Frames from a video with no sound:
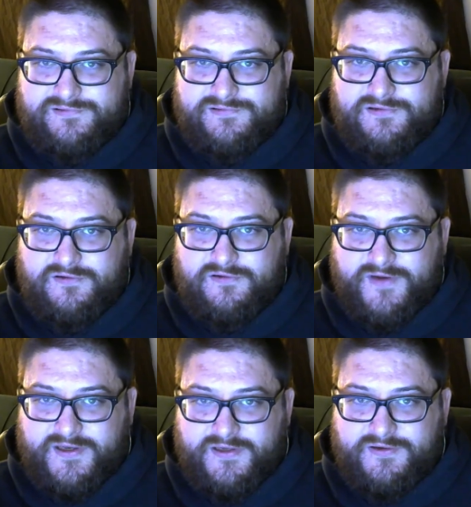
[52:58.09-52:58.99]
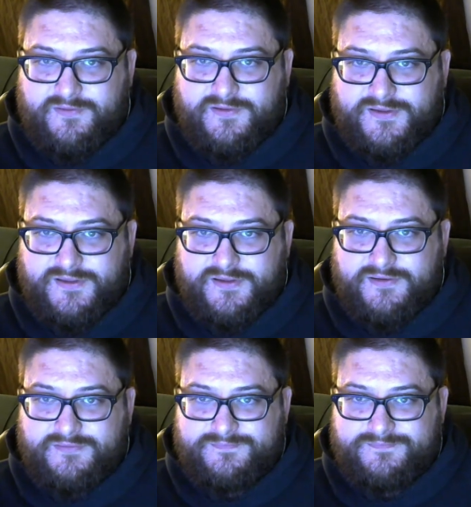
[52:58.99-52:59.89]
don't know if I can do it
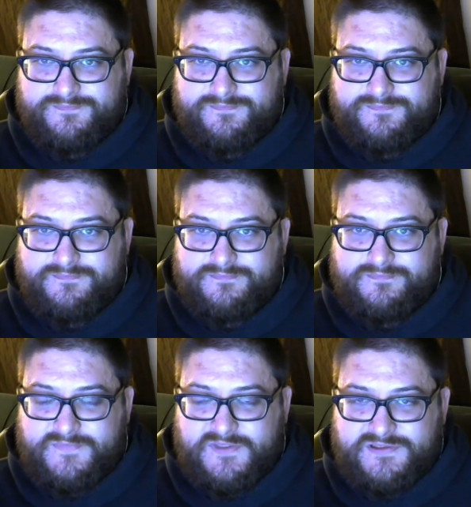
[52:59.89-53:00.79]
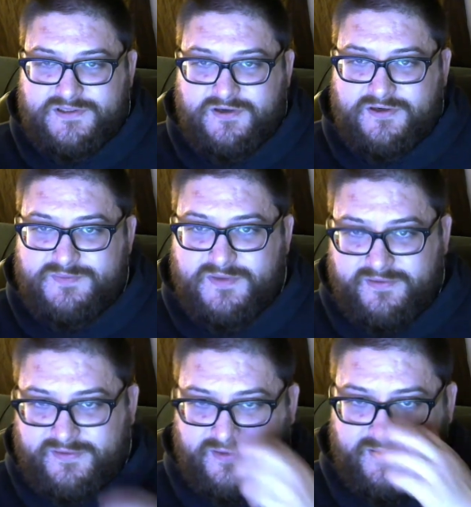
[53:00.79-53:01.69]
though, because Curtis
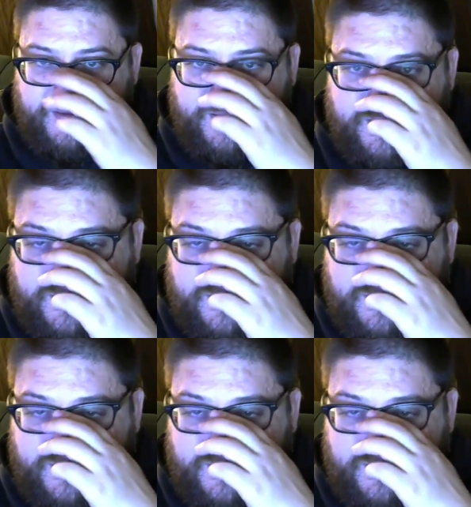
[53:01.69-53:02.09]
Molinder